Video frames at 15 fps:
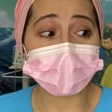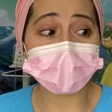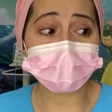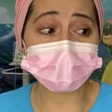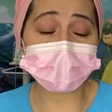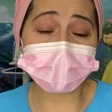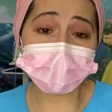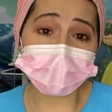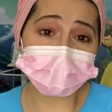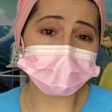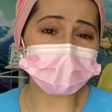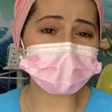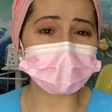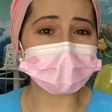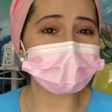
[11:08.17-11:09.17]
And if they don't
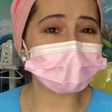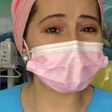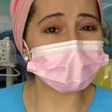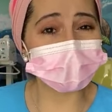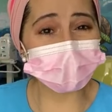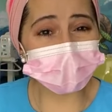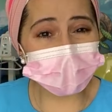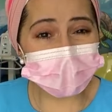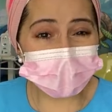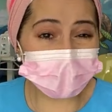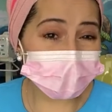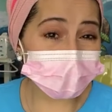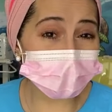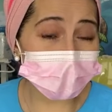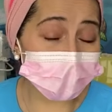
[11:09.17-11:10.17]
fit in, then they're
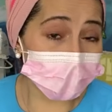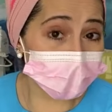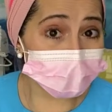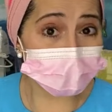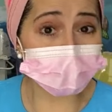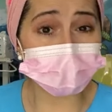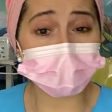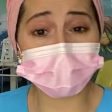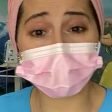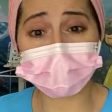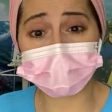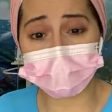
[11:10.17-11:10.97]
not going to feel comfortable.